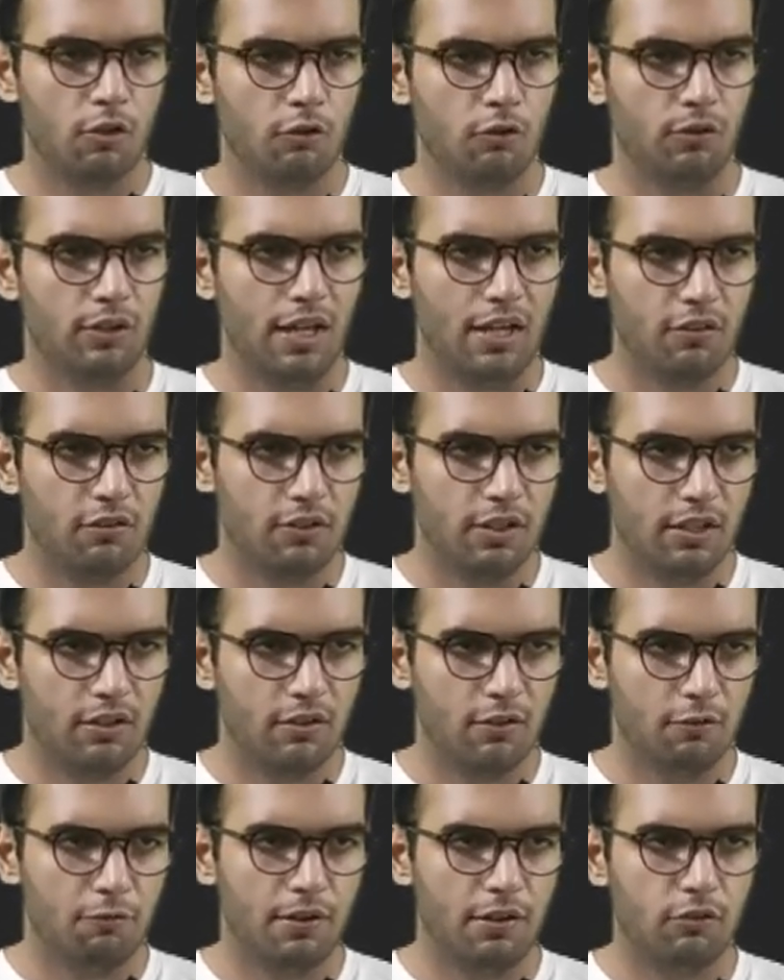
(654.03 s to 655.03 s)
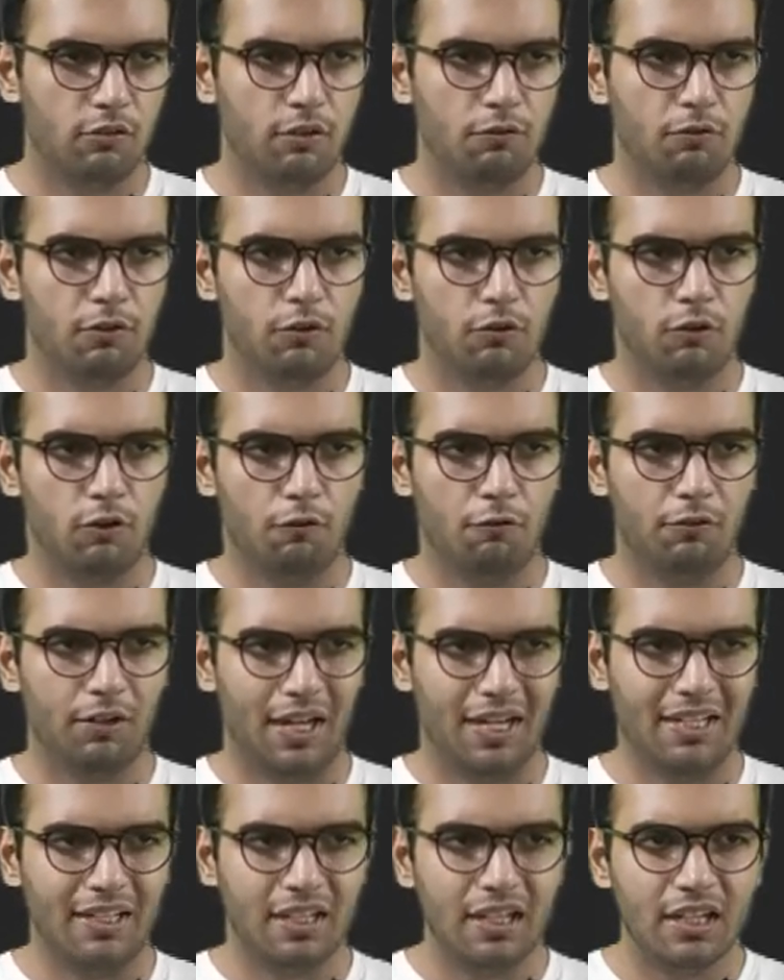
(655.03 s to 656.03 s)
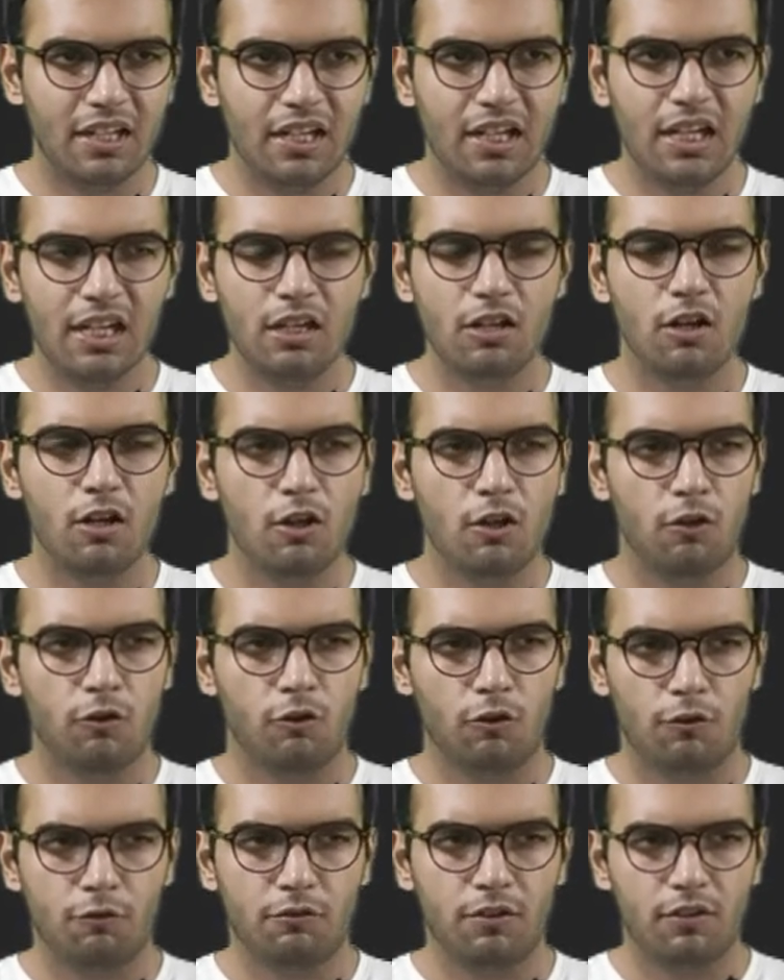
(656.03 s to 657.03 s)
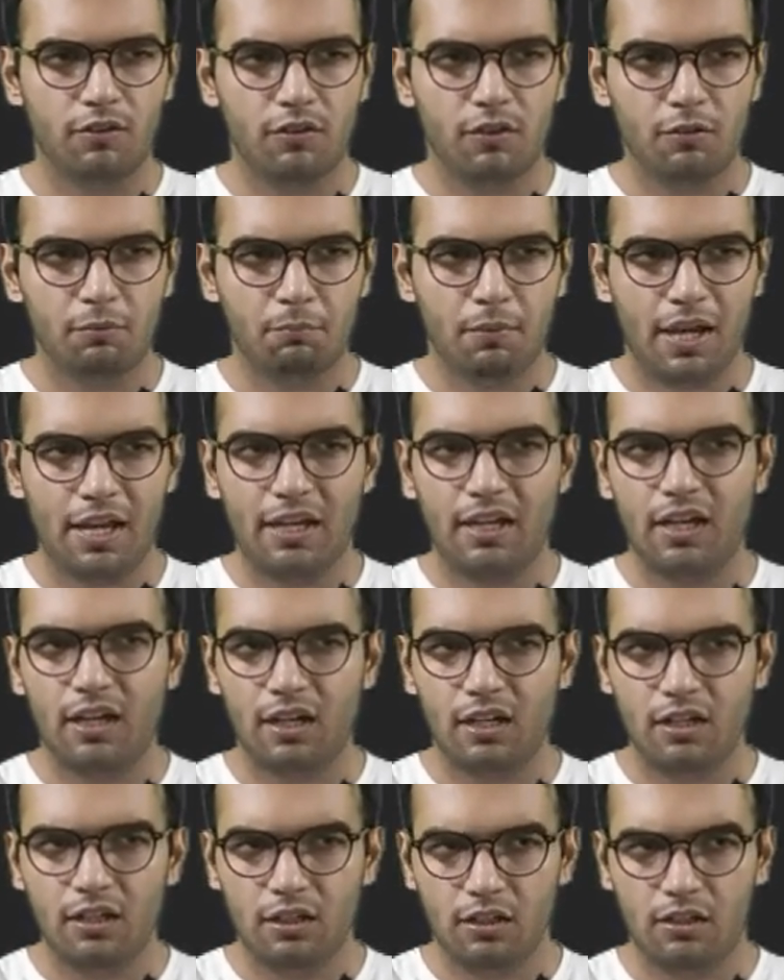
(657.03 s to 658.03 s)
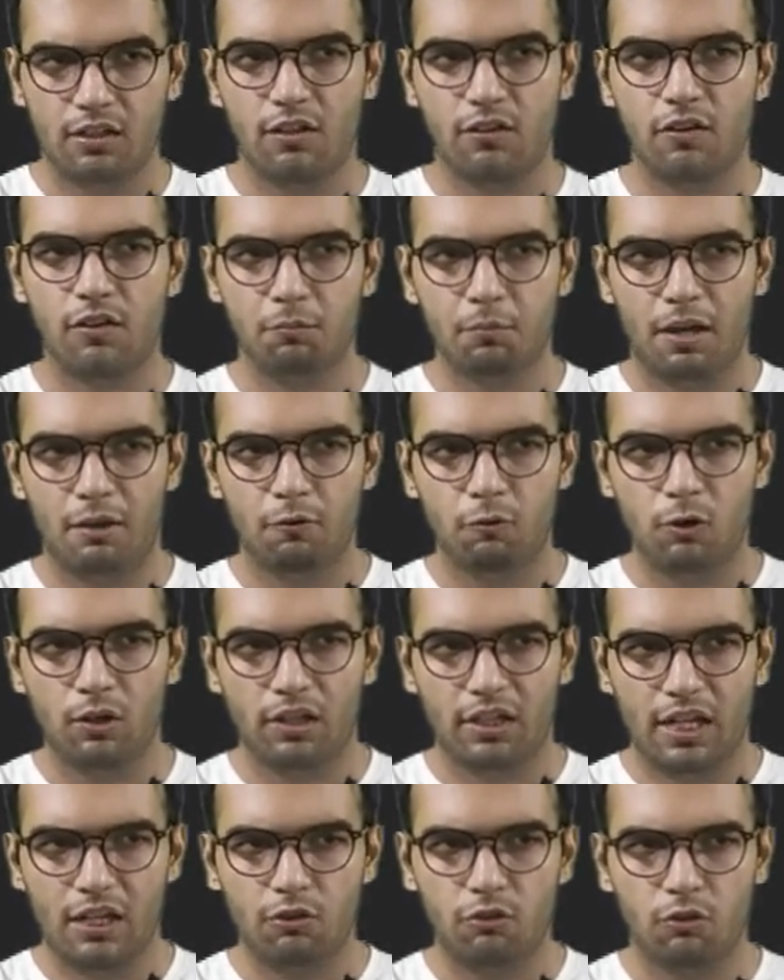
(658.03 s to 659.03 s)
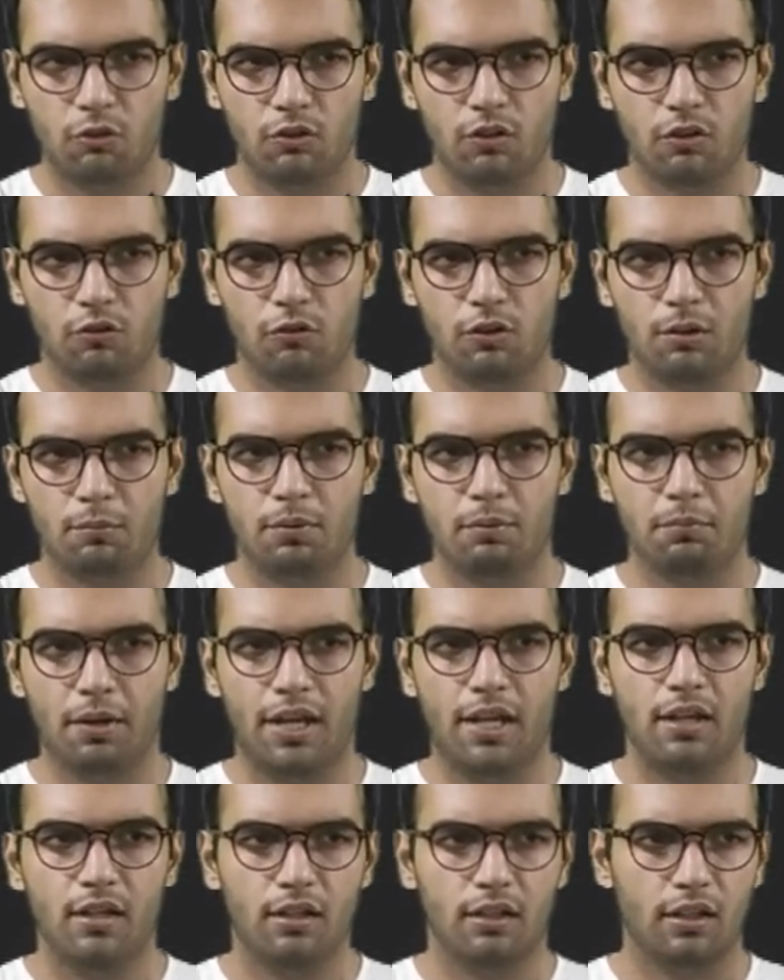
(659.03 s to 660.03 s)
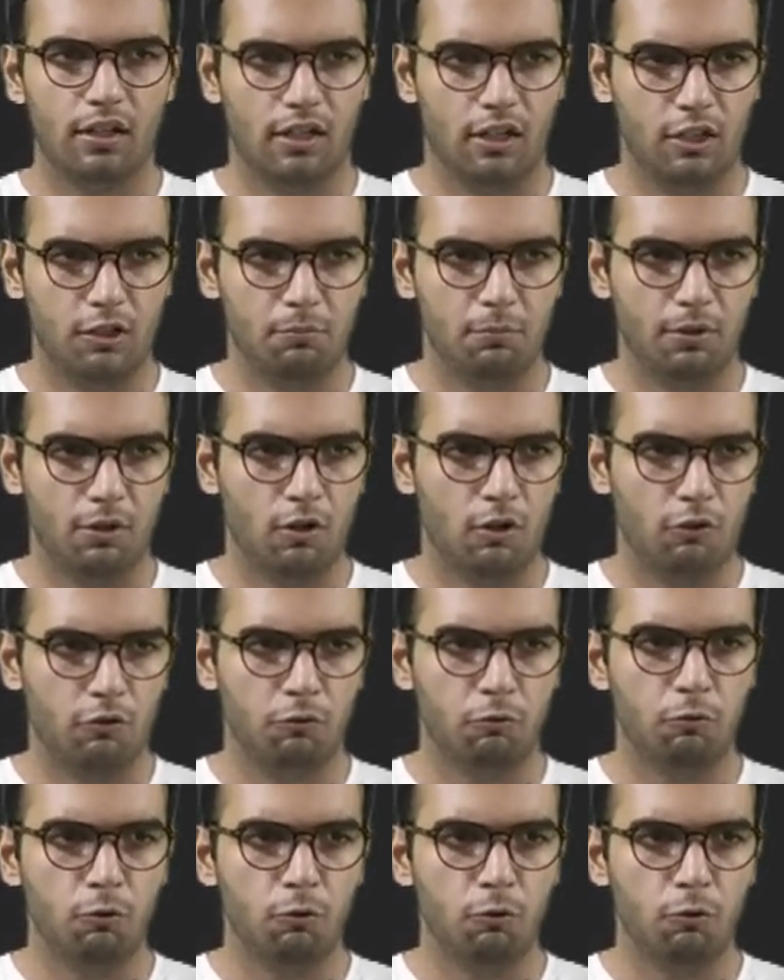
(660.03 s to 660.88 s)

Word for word: So yes, there is a phase difference of ninety degree. So if this is my current, this is my voltage, so this will be my current because